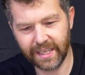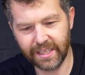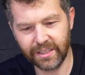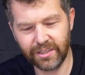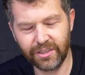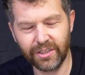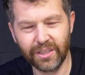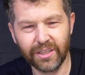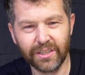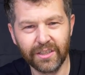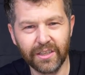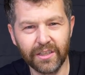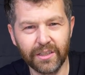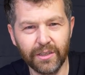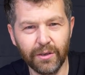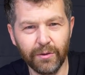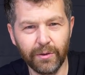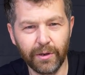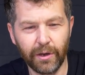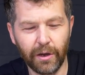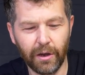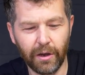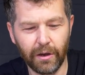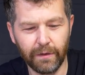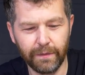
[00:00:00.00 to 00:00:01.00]
It's just a
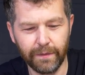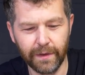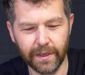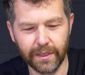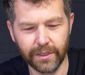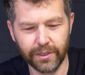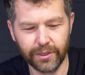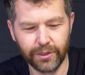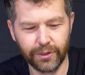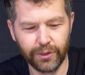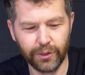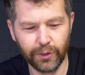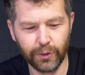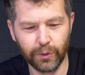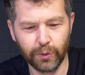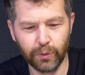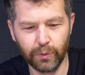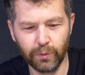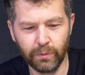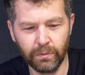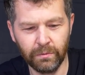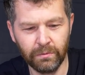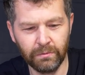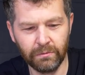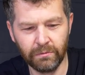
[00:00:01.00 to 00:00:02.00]
2.5-inch
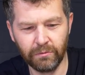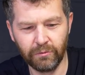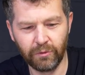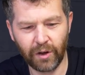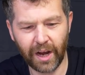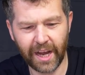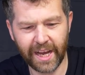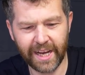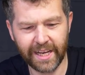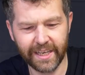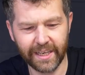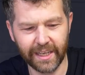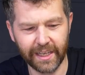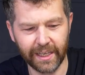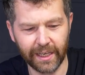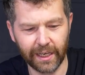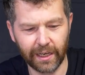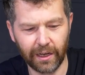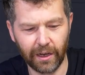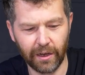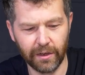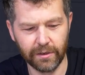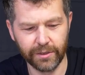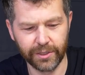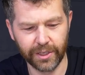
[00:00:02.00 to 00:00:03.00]
dual RAID
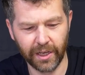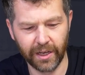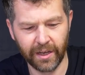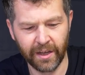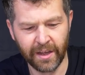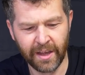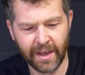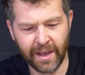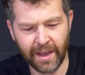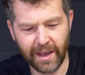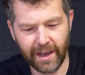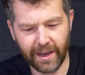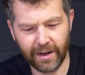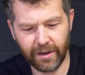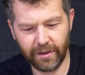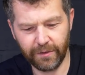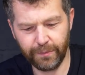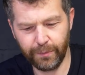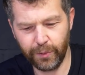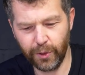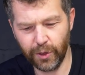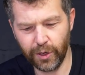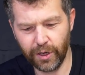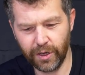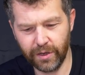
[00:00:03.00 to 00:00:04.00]
enclosure, and
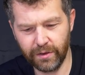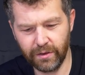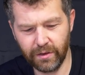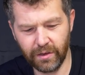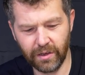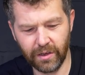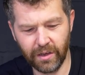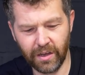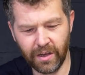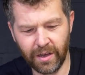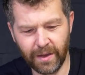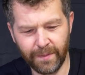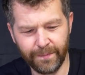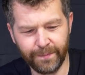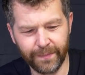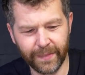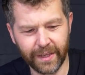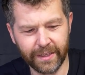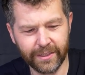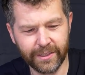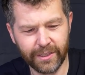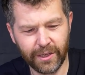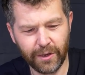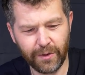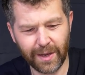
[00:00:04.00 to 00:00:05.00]
I've put 2
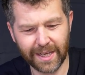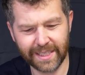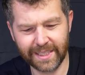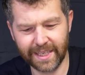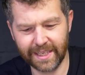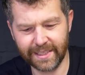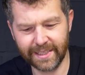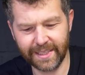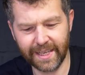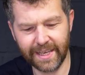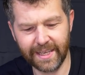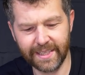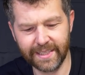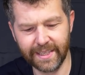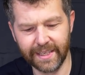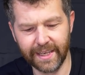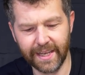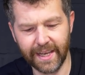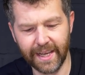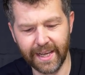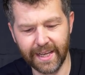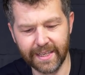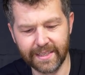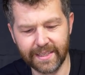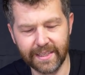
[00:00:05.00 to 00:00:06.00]
SSDs in
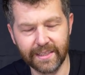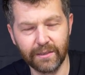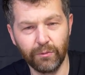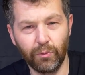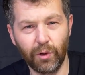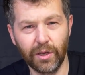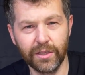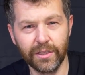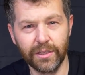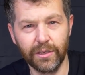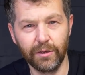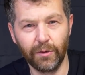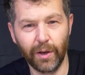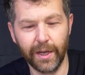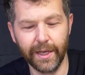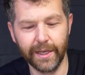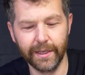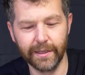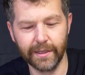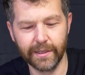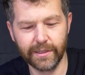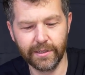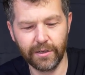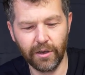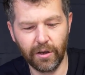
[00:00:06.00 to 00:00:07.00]
here. So there's a 128
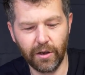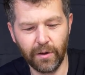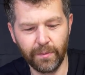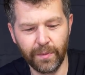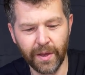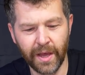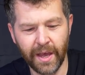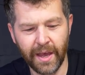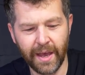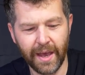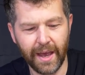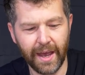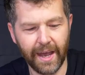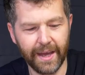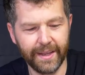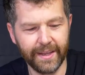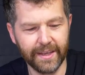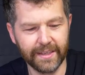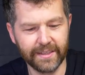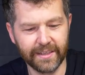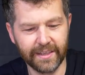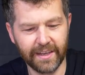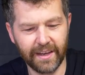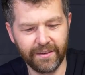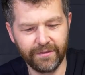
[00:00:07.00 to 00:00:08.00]
in the top and
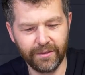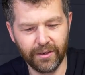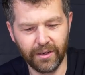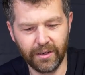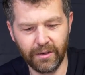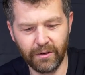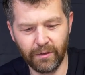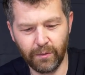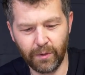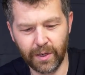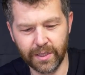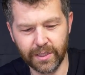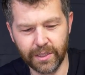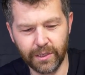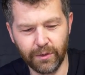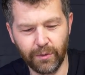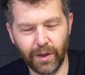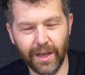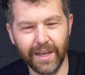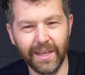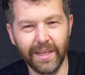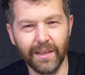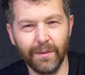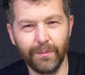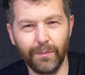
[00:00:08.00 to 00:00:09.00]
there's another
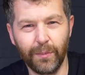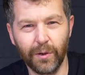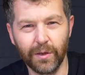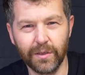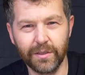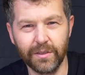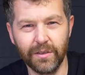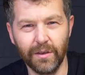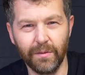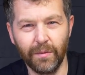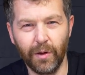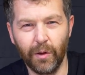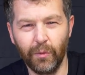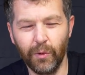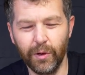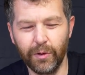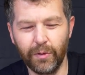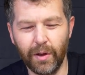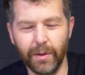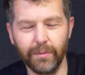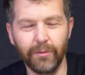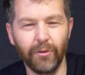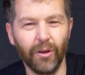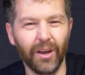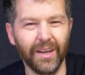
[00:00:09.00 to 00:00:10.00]
128 in the bottom. I want
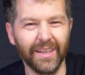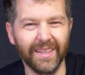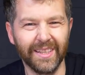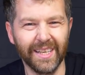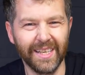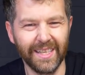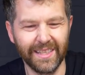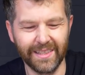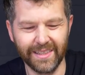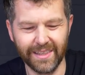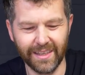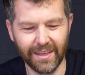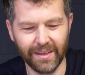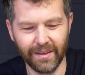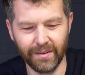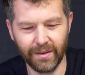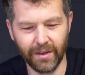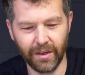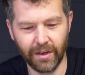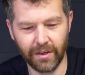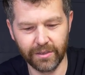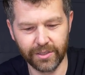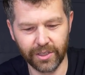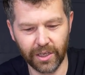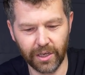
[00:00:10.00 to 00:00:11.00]
to upgrade these to
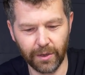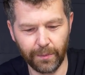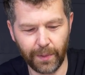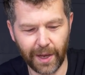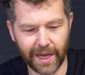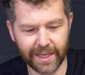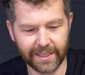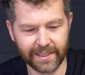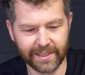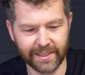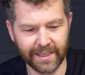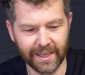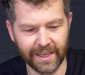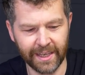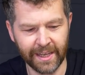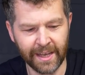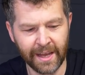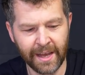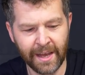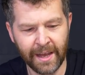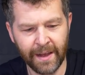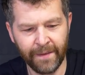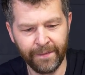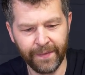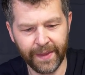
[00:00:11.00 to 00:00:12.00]
larger capacity.
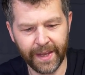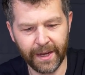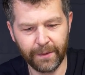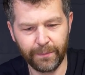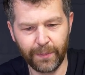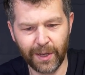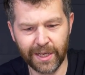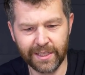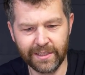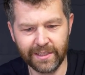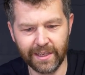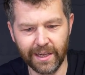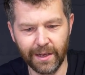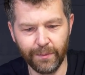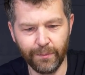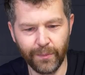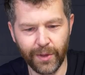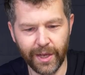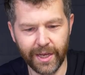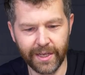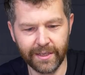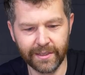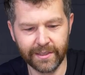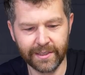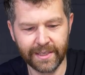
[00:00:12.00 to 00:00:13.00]
Now basically it
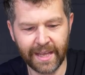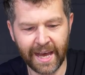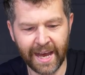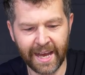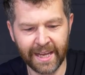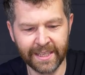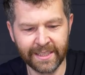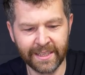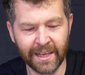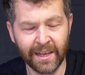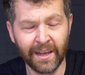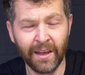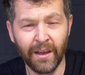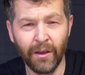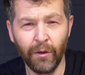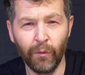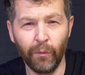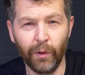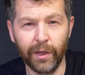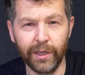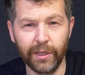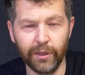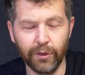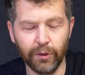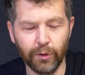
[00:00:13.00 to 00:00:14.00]
means that
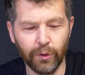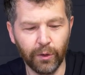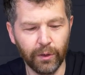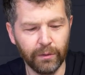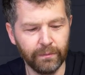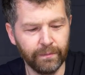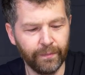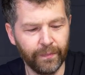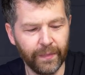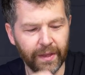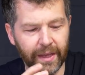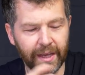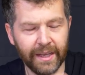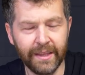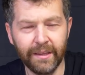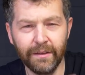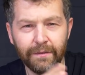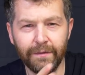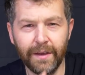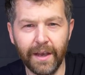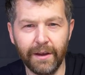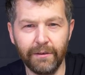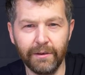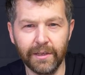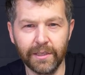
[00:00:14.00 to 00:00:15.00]
when you're in the
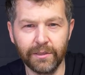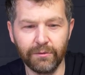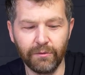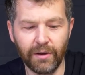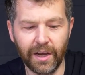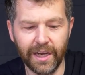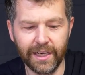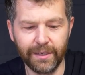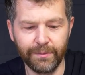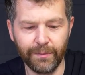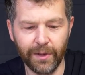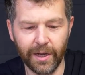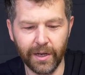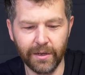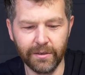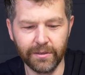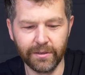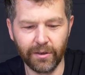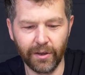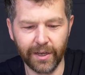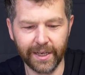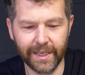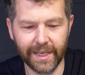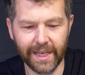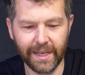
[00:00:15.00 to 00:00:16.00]
various RAID modes,
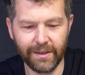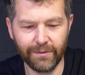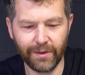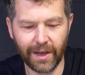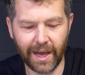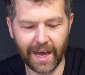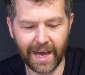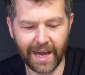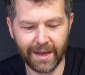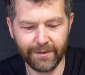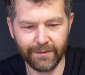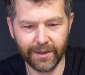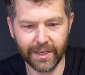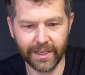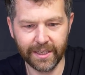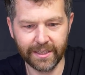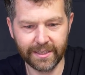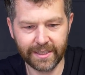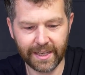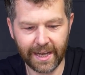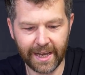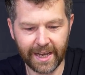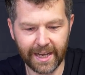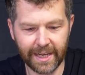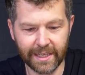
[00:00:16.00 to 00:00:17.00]
I can either have
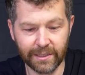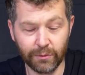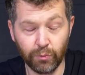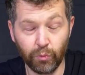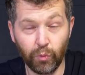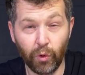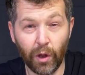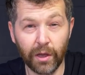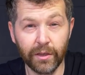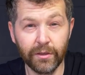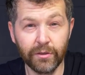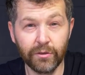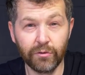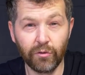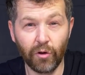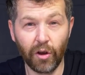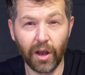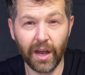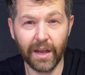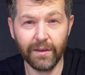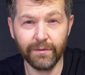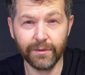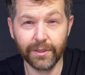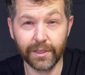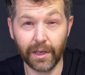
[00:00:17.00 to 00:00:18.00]
it as one
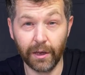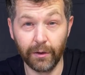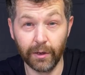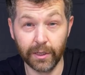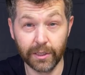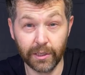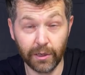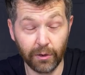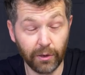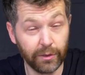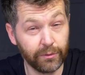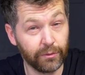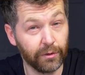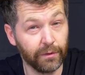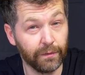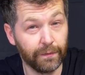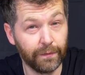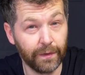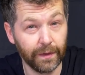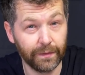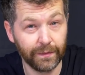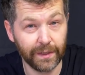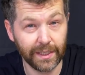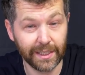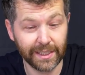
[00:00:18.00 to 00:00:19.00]
drive, so a
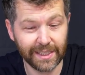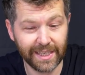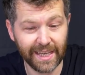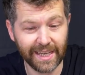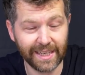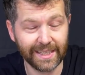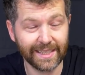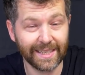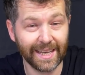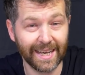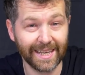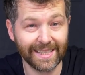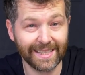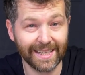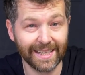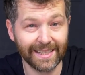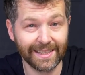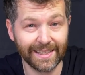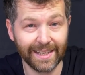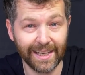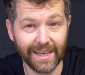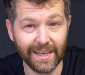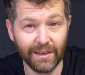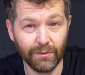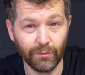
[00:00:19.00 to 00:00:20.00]
256
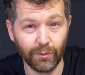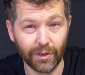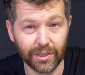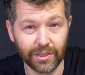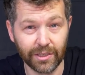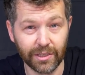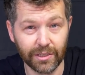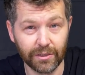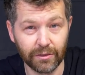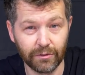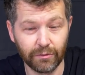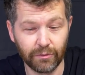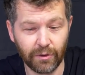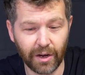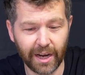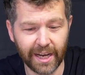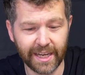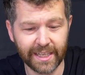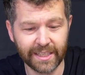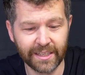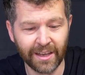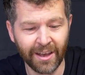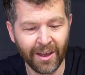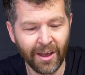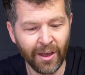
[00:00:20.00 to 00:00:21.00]
SSD, which is
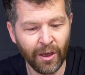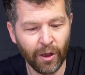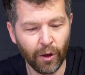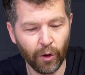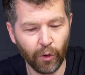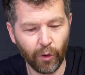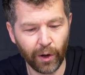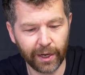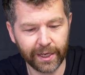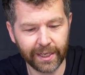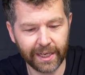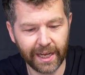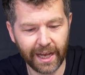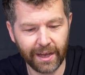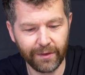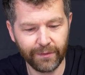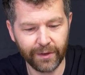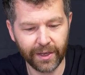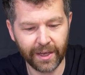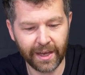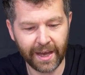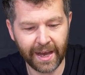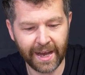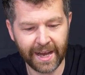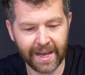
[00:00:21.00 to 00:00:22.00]
great, or I can have
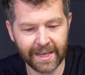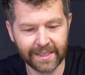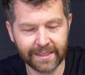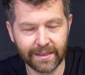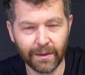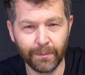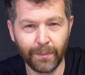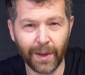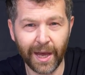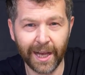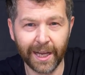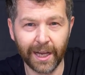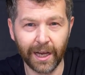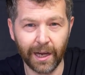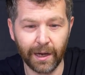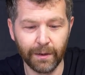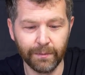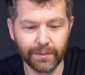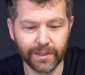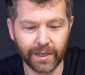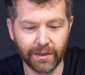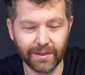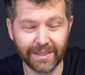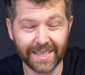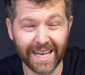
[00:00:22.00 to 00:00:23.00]
it as a
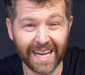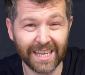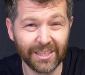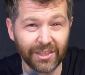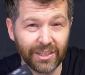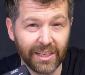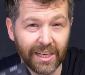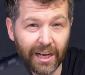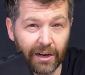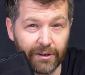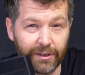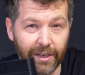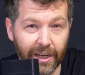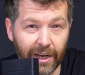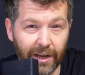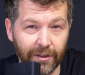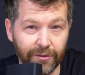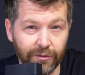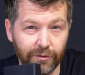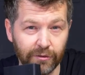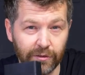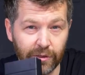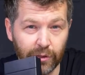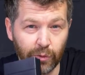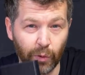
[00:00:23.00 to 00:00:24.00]
backup. So it's actually only
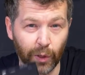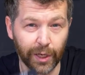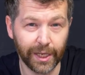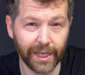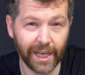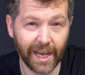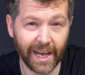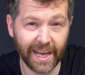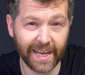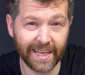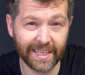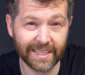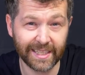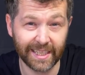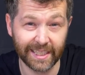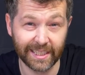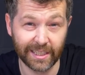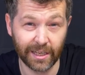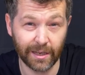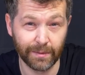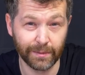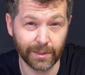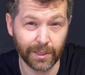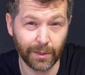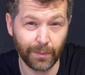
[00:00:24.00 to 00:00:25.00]
128 in
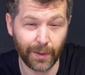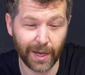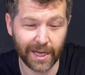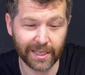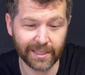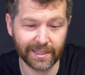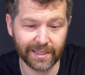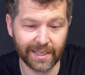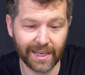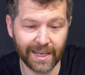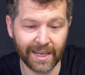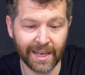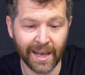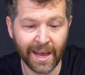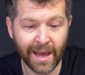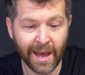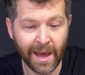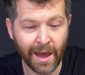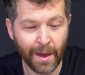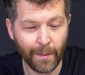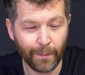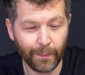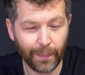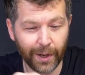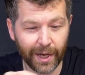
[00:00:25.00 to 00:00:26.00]
terms of capacity,
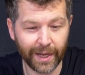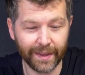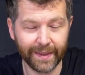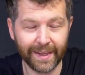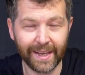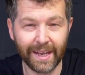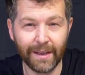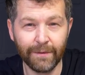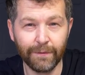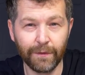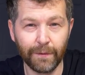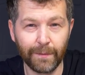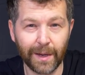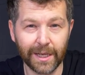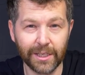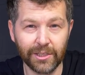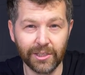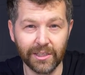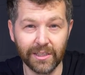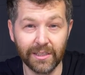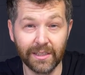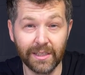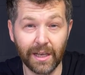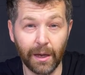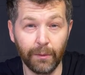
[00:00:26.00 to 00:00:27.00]
but the
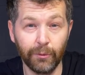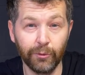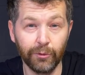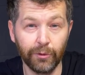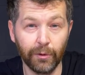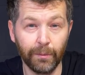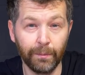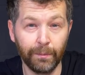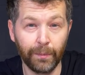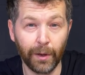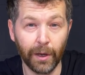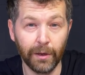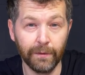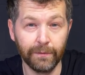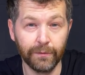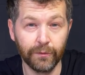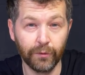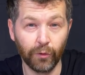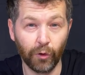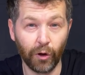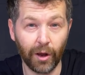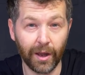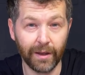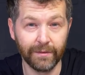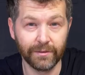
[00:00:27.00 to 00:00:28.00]
information is doubled on both
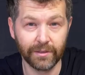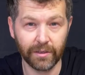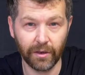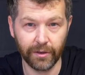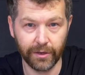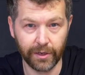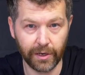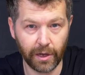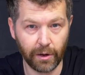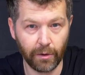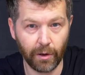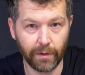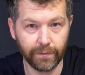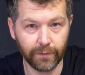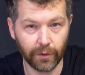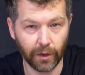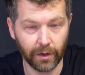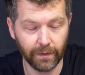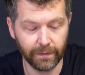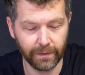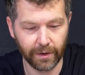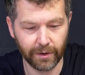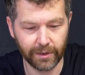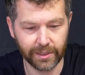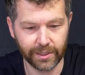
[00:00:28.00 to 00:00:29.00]
drives, so I know I've
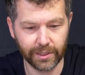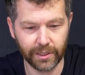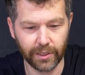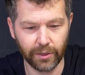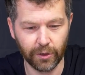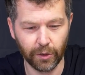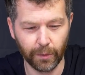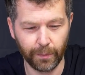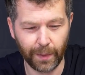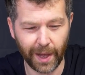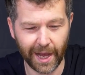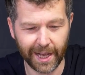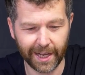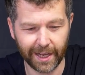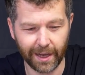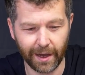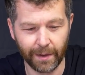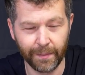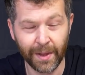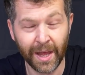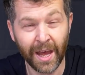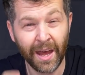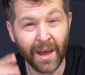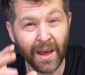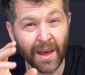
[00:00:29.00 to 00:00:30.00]
got a very secure
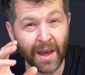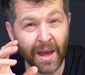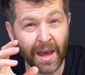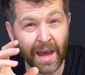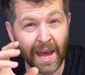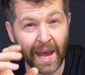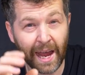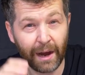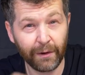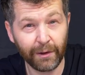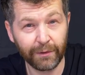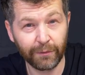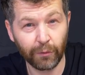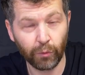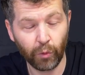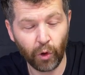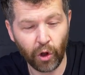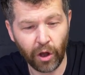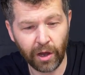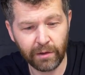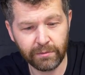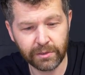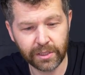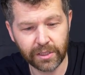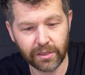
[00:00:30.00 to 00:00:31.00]
backup. However, what
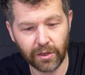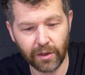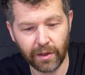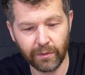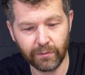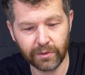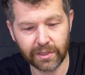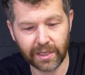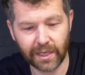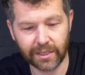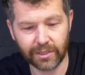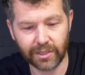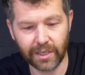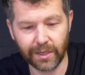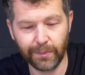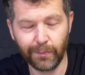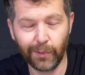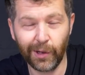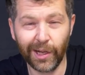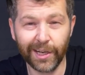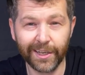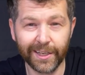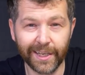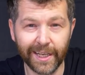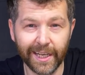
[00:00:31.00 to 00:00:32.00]
I was doing was actually
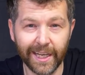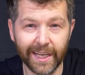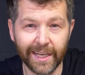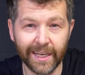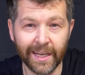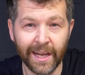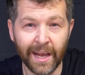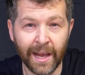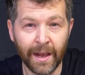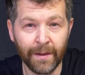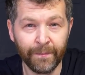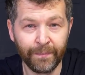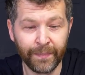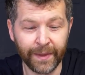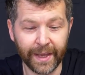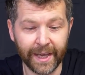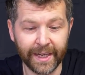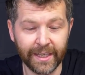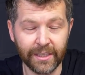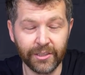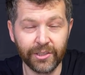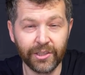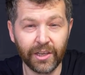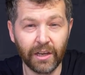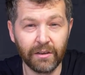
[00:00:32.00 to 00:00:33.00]
plugging it in,
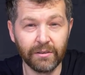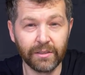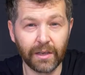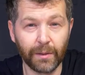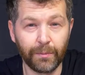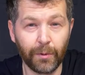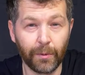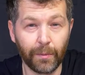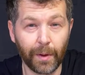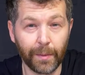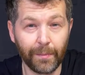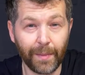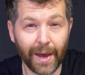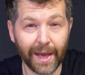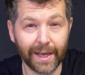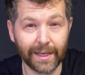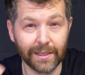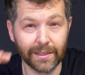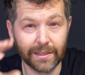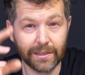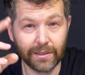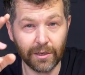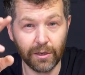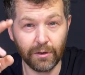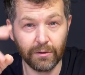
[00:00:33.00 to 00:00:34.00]
and it shows up on my Mac
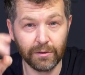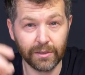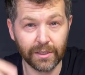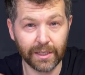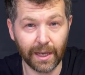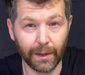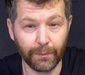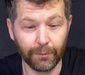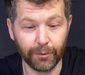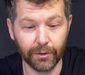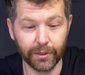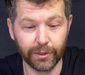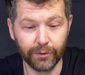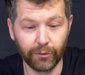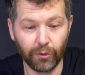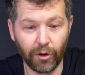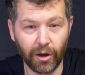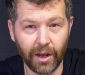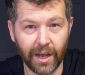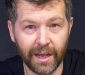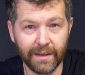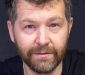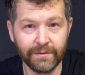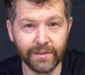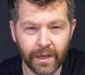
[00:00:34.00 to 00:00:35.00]
as 2 separate
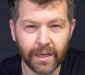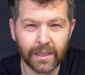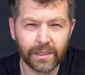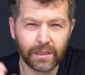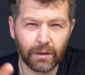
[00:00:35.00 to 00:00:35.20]
drives.